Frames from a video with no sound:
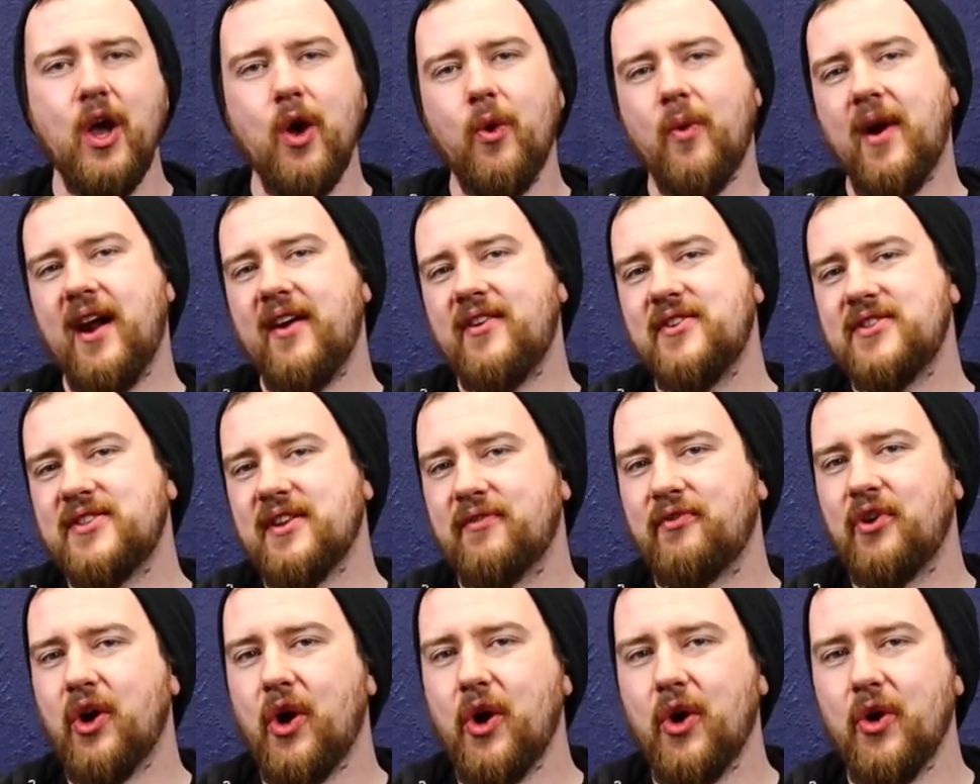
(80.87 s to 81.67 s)
whereas
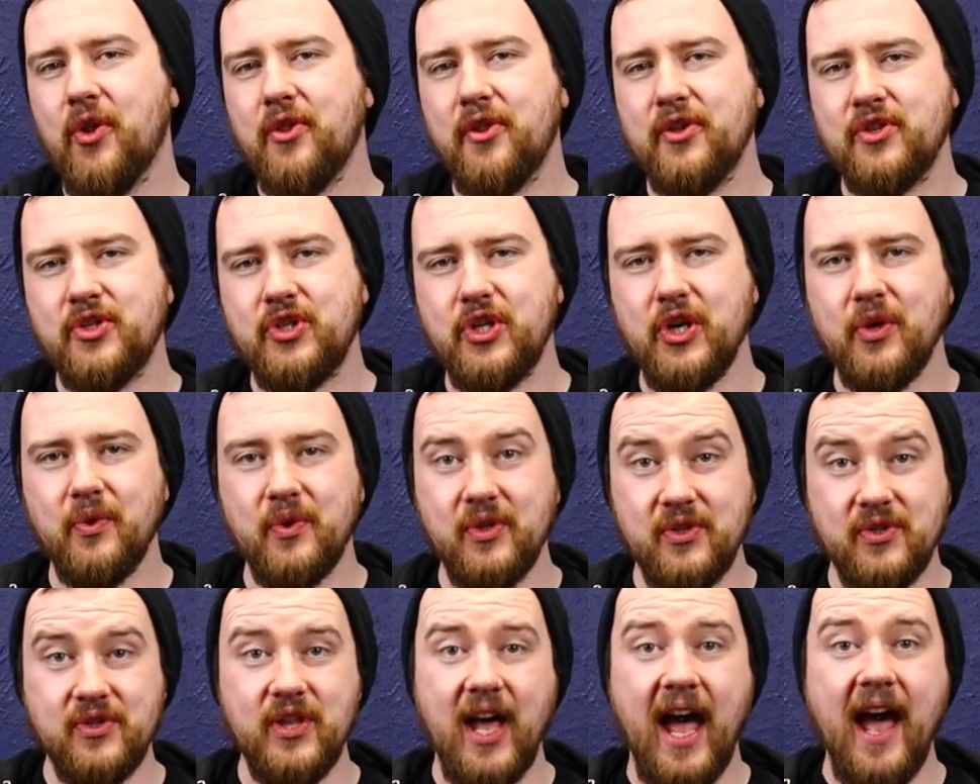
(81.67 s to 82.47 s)
I've got other
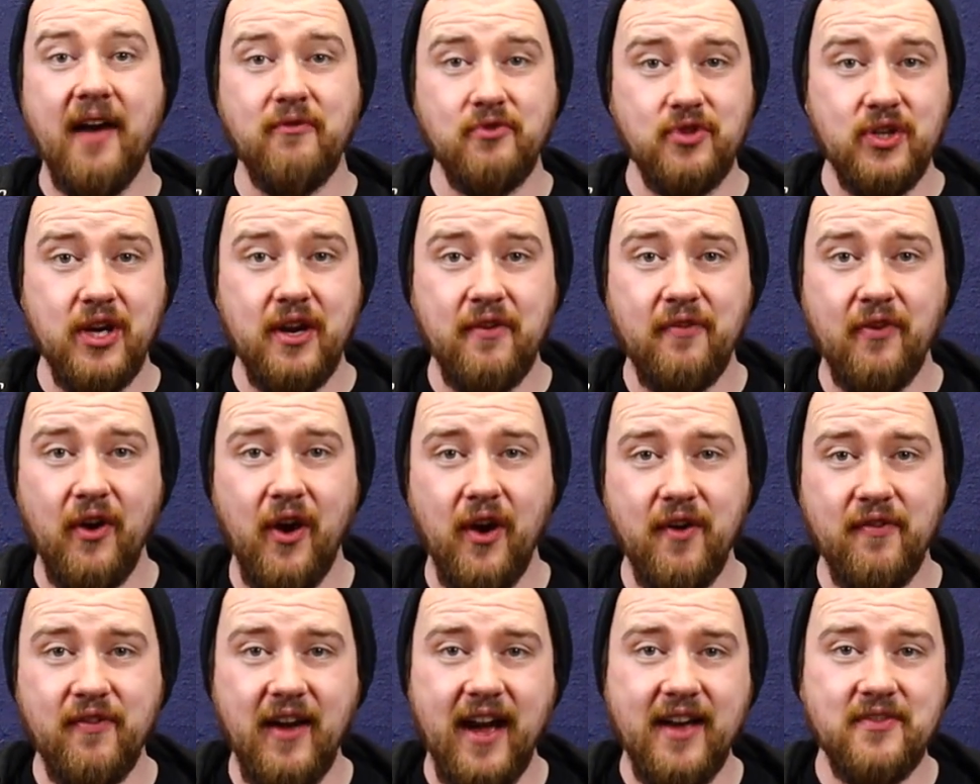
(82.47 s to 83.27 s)
students that have
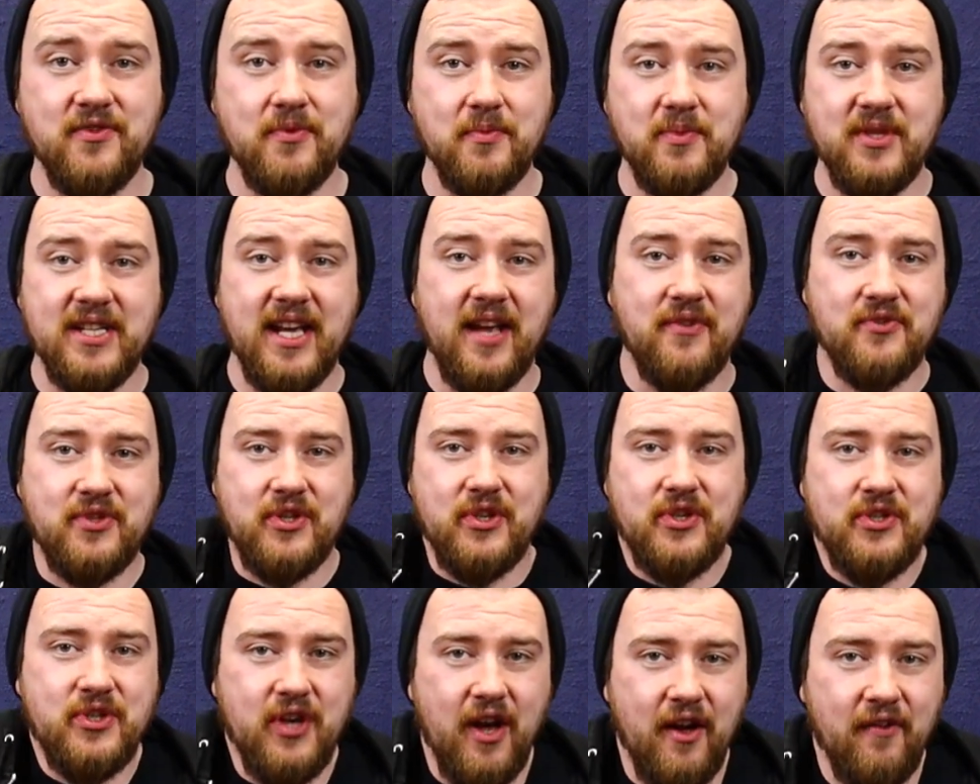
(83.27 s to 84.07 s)
J45s themselves
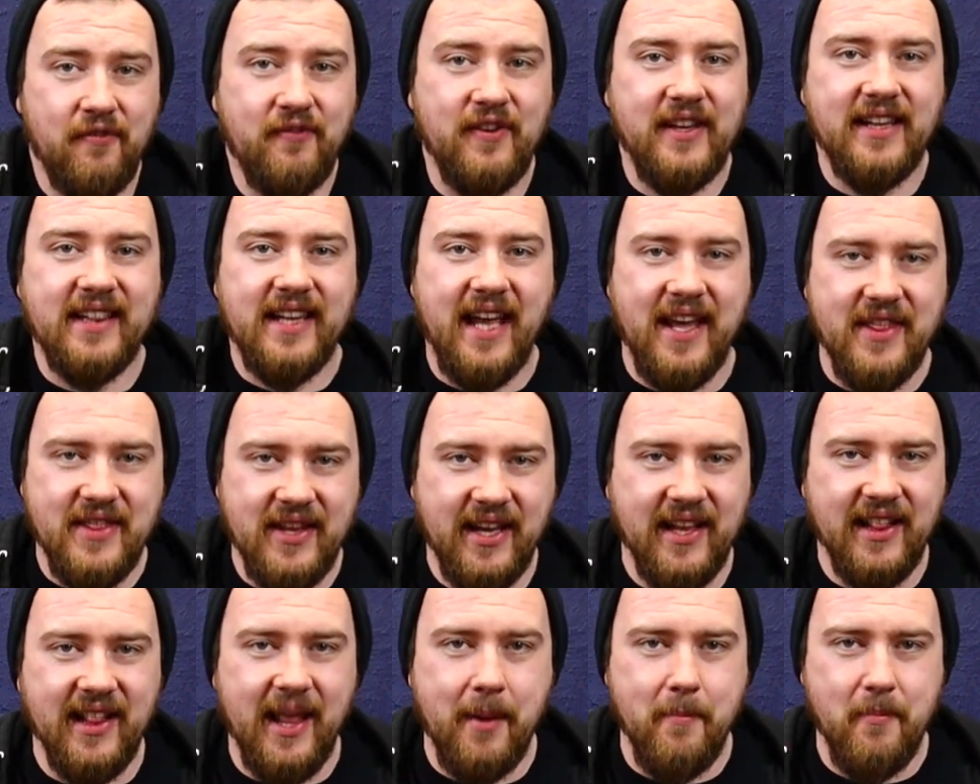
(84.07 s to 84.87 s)
and they sort of feel like
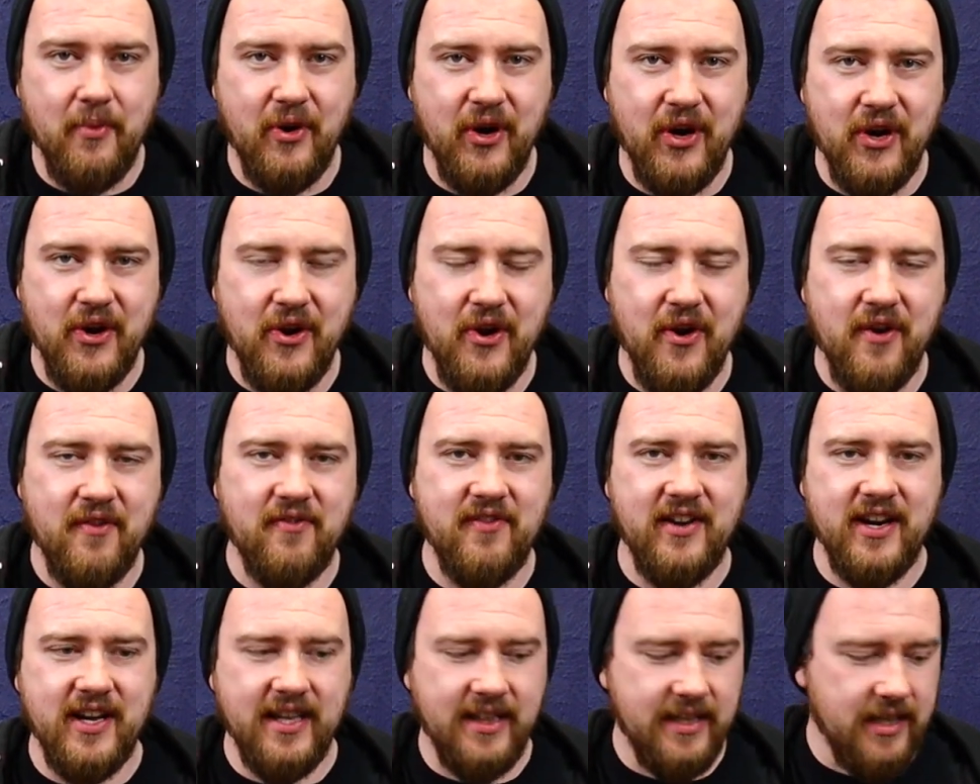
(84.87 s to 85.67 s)
they're clambering
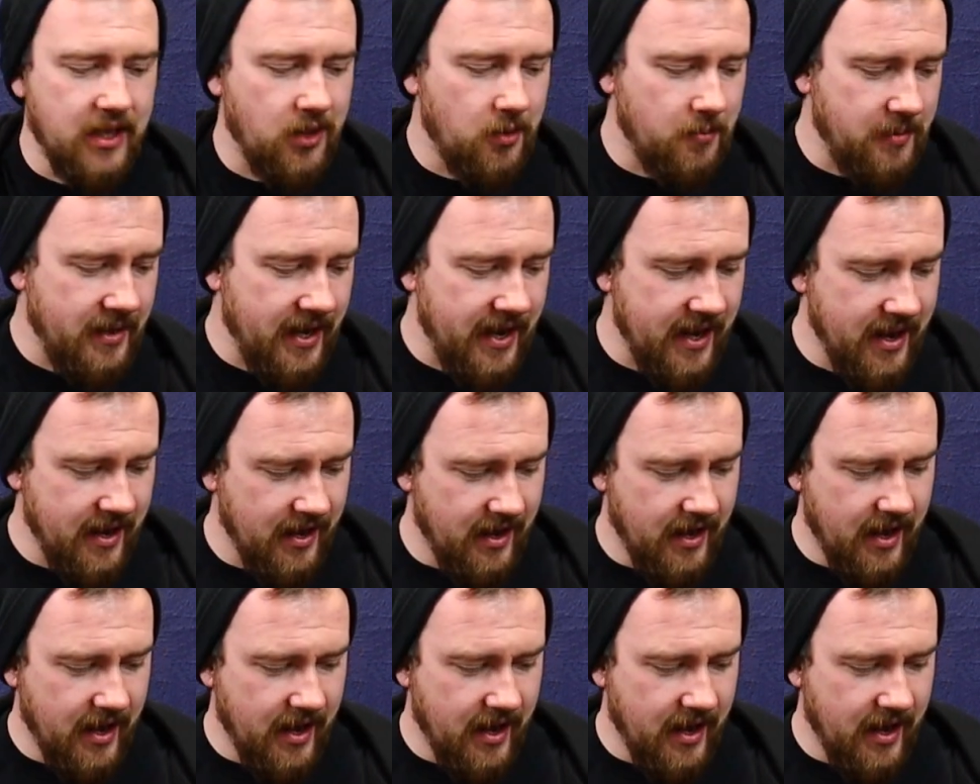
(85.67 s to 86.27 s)
over it a little bit.